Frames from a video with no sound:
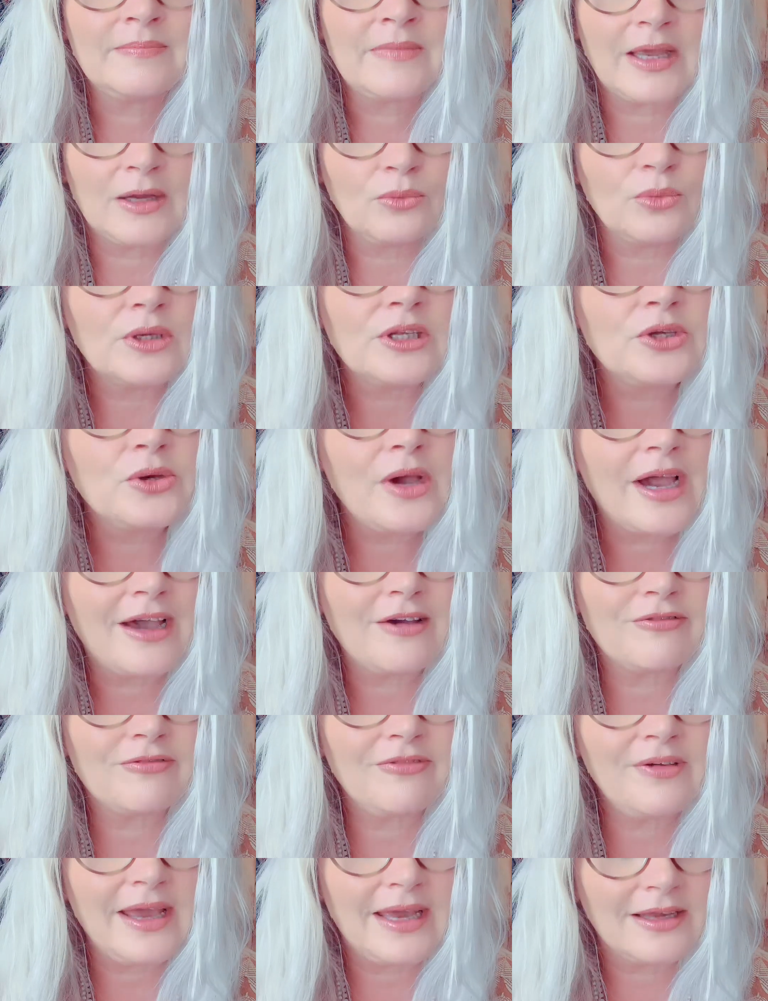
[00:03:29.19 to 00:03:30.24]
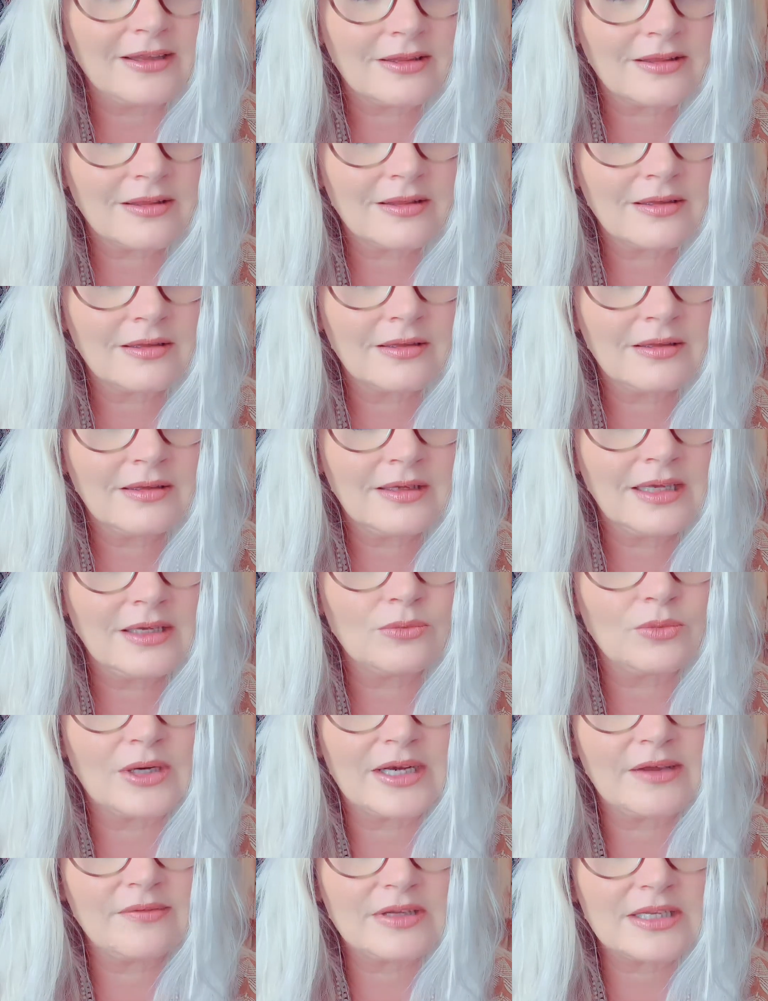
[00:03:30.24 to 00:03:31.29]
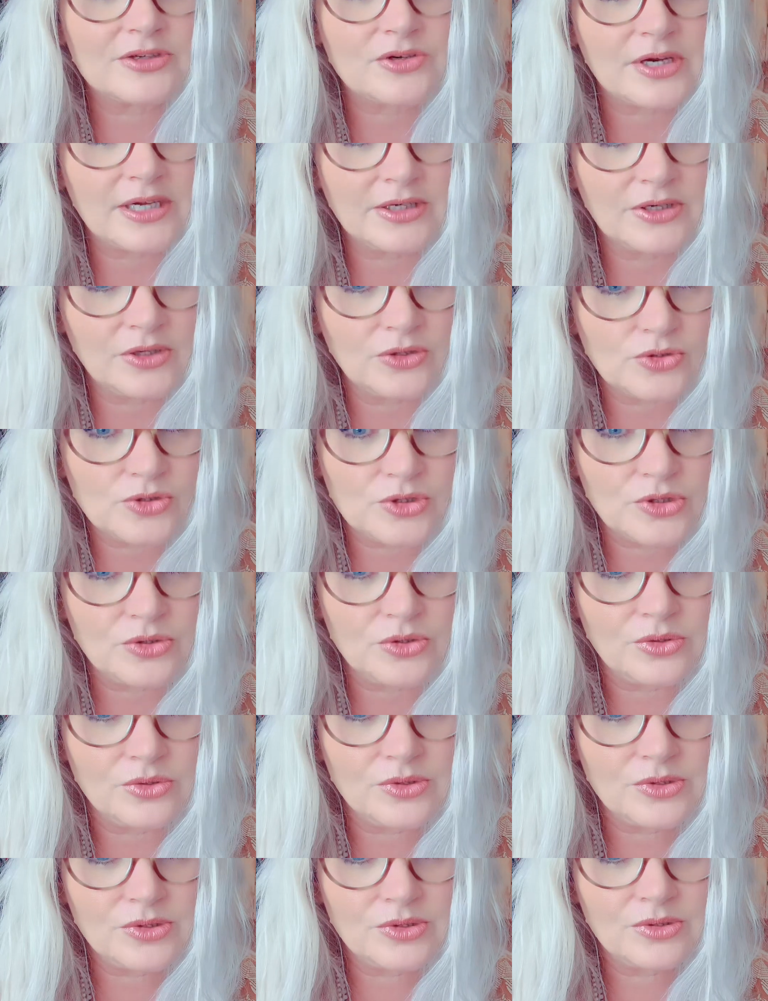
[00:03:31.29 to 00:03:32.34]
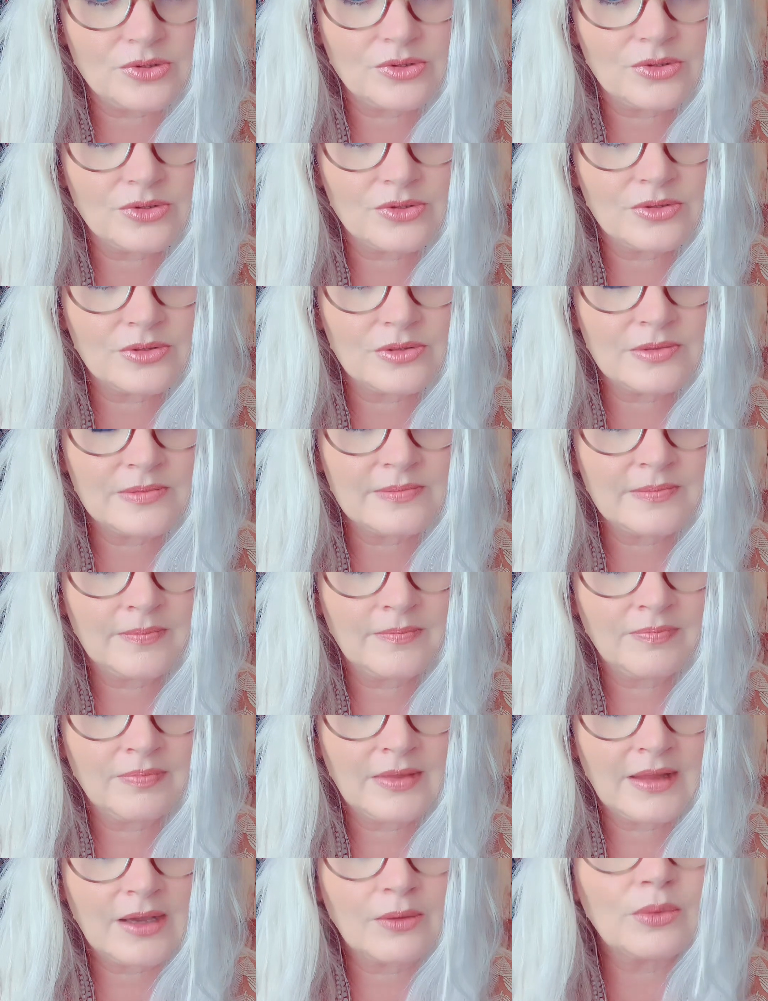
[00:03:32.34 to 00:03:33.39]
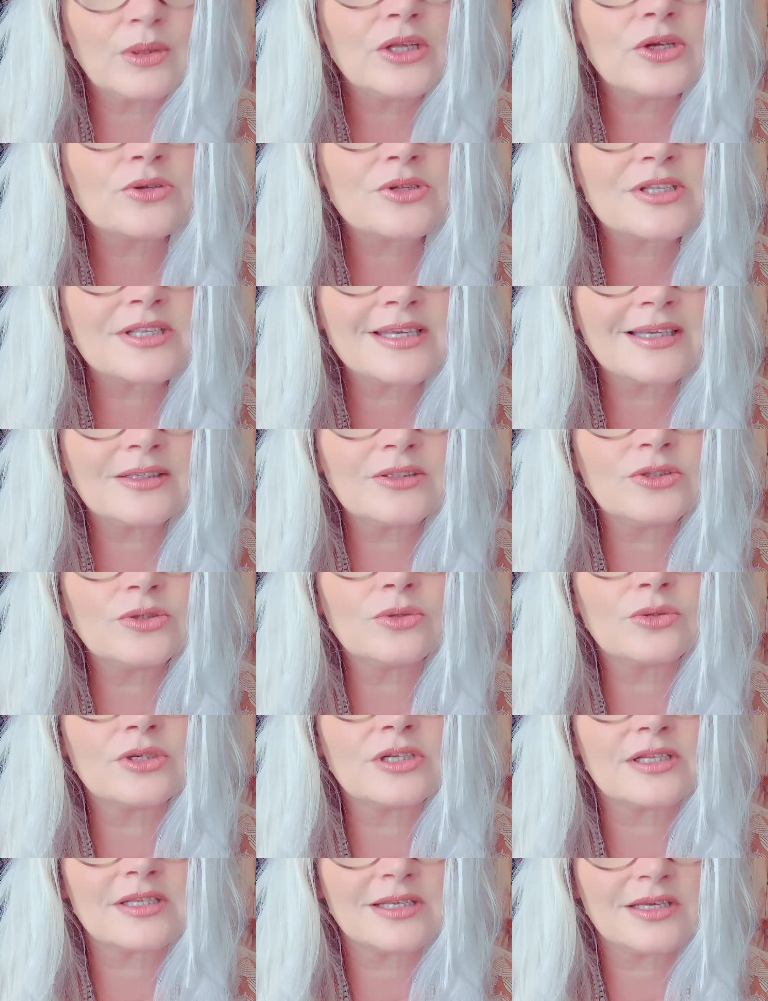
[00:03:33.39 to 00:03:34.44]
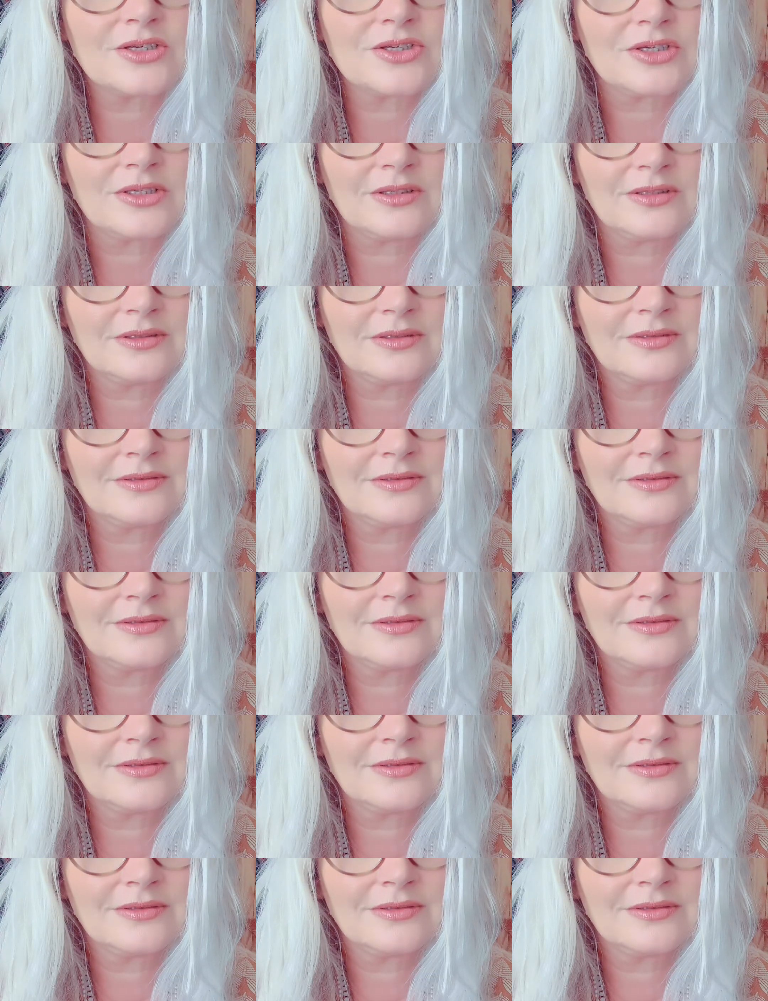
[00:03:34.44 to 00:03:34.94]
And will you have faith in whatever train you choose? Will you stick to your decision?